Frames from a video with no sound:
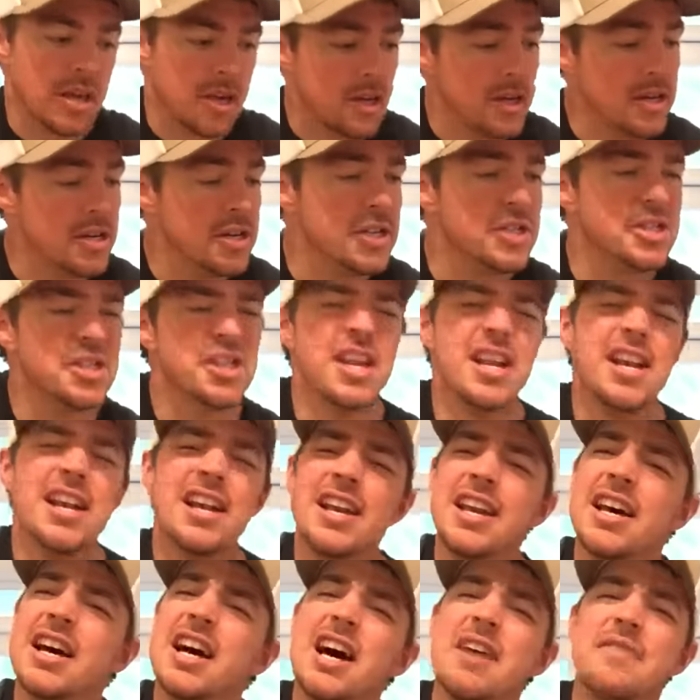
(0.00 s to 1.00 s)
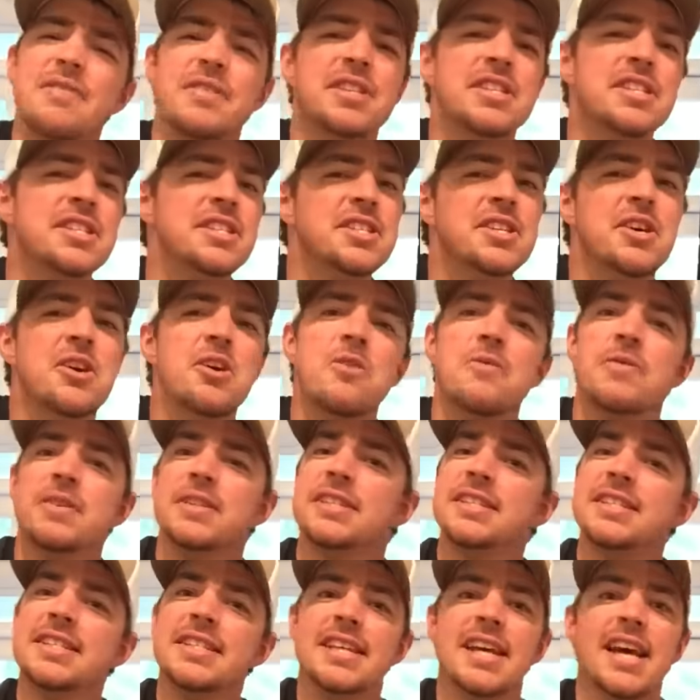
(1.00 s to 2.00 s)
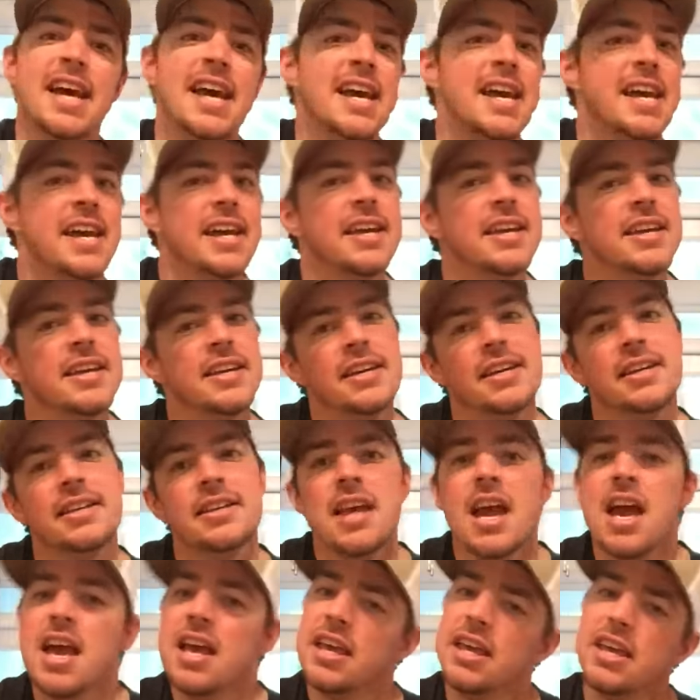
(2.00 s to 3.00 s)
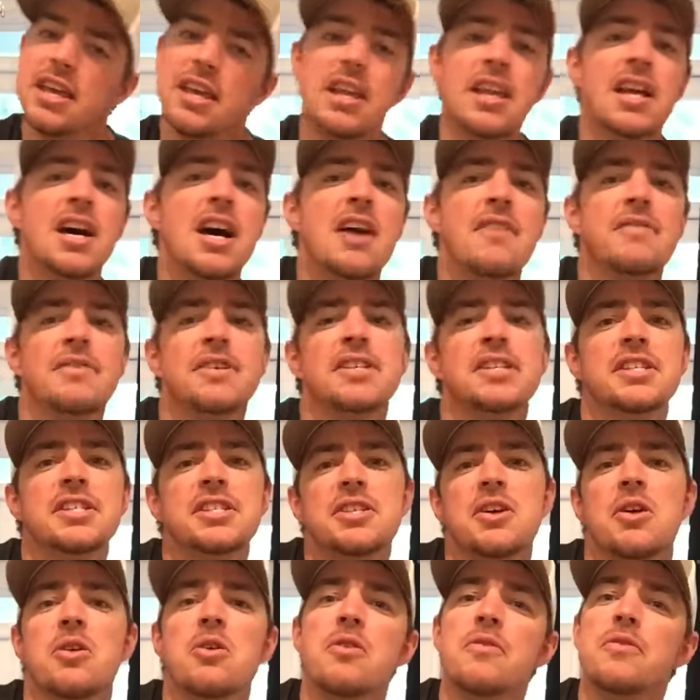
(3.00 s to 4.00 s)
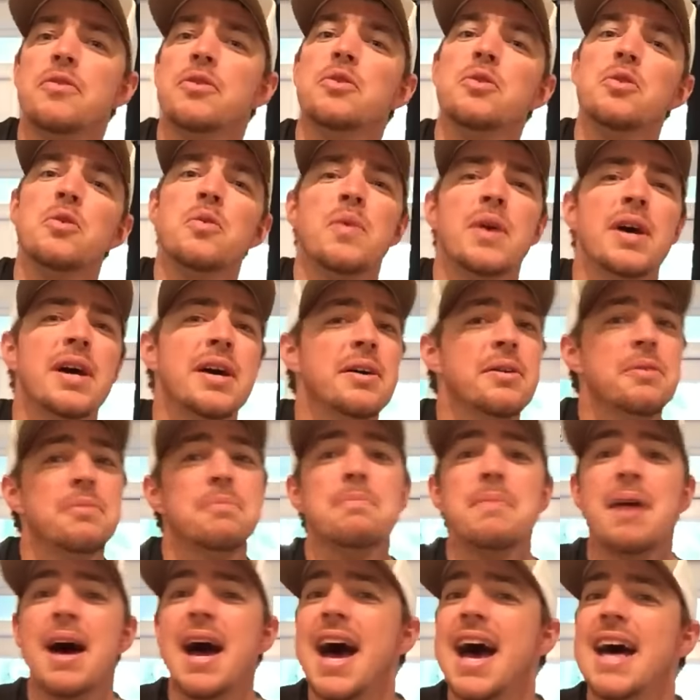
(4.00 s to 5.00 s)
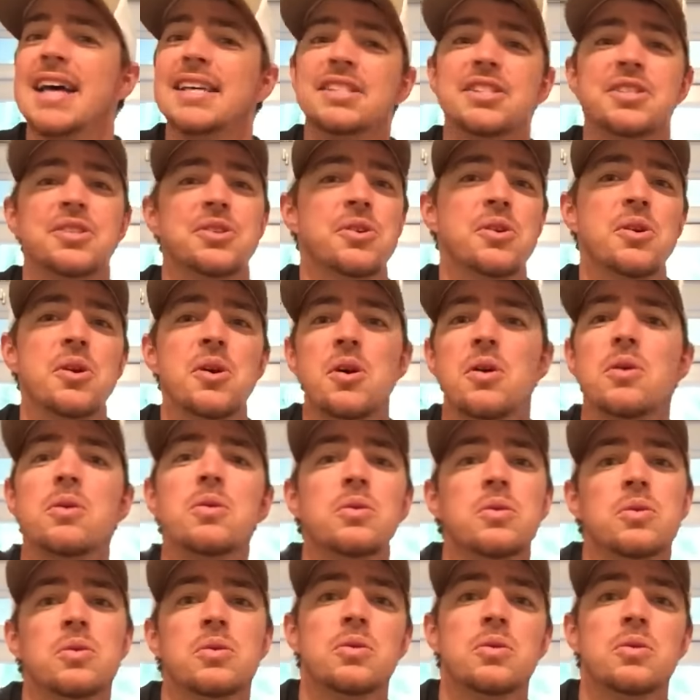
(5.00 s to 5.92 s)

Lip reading: Cause your love is overtaken, your love is overwhelmed my soul.